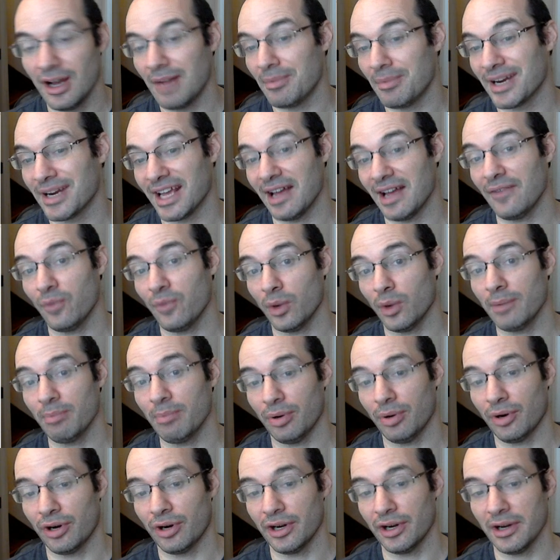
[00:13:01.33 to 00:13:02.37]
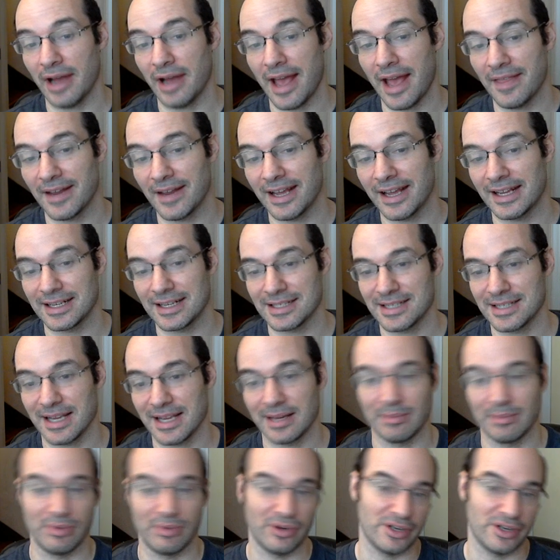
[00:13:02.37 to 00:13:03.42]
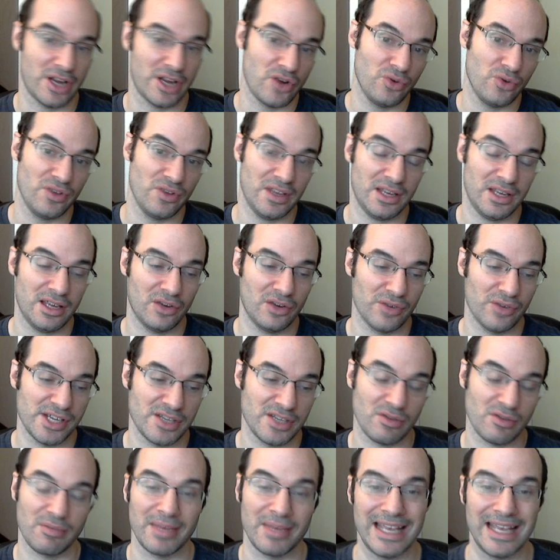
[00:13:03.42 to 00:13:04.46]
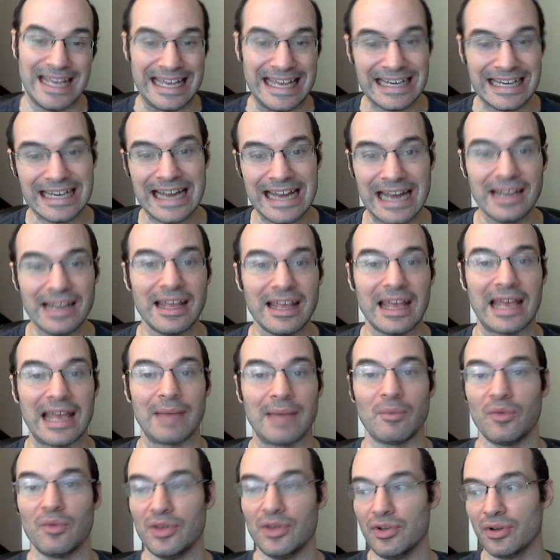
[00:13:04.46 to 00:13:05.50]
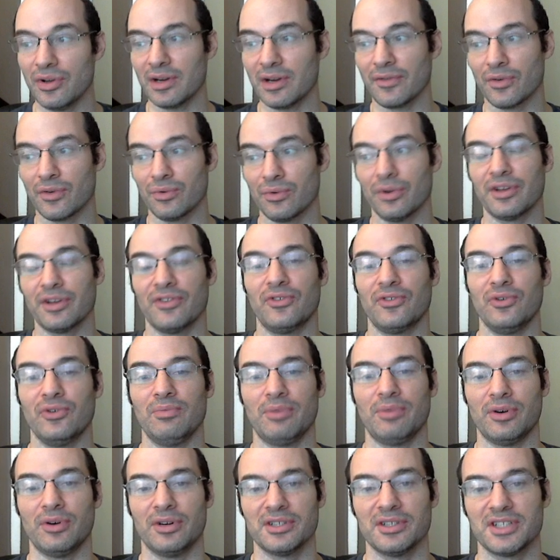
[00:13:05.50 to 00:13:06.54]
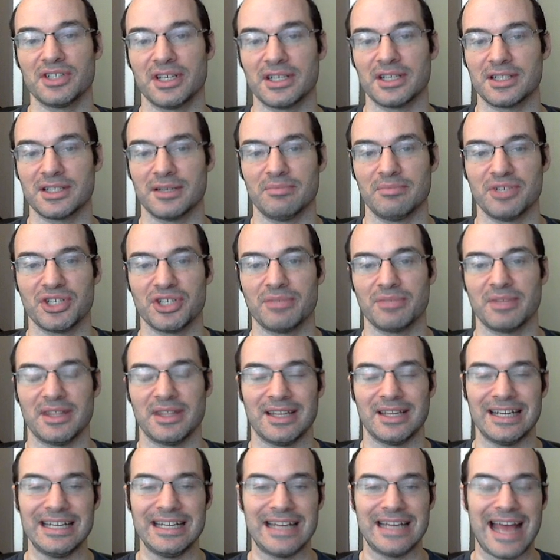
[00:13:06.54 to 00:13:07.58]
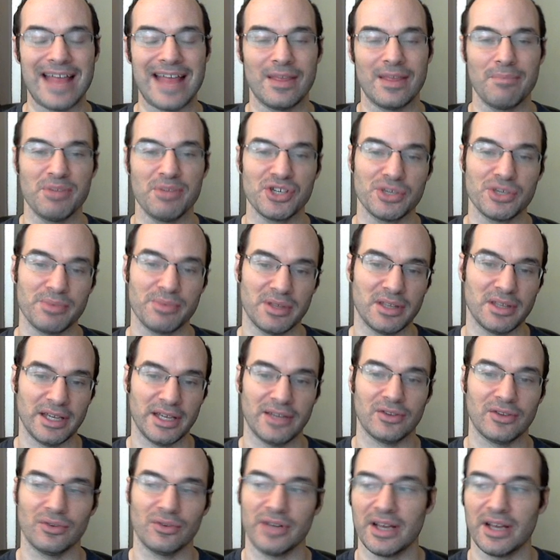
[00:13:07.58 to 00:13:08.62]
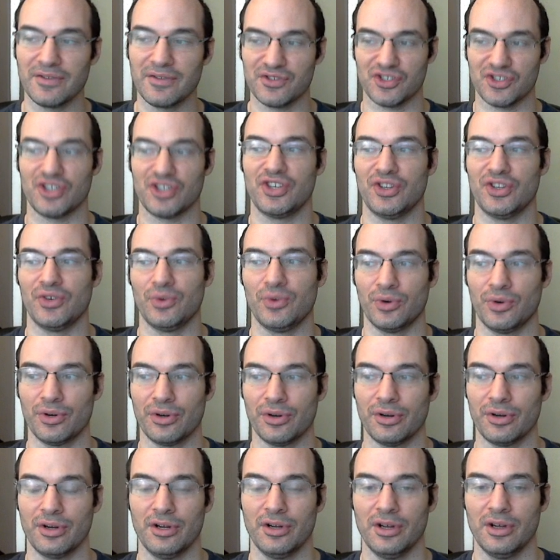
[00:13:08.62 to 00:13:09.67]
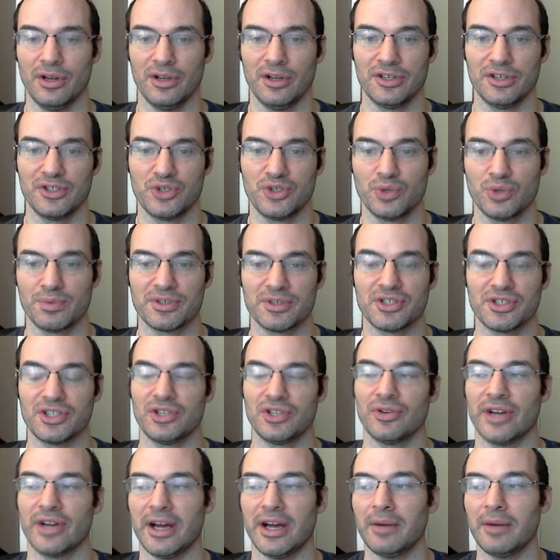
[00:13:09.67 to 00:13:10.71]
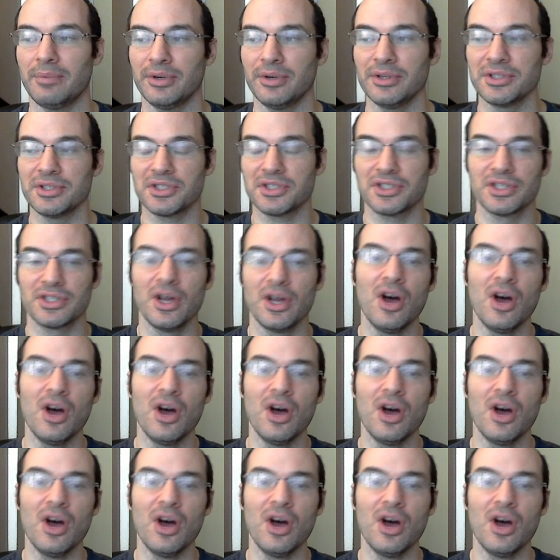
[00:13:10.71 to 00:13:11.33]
But I have one pawn, and then I get a second pawn. And Houdini agrees with me. In an endgame, when you can have a rook and two pawns against a bishop and knight, and the bishop and knight don't have secure, super secure outposts,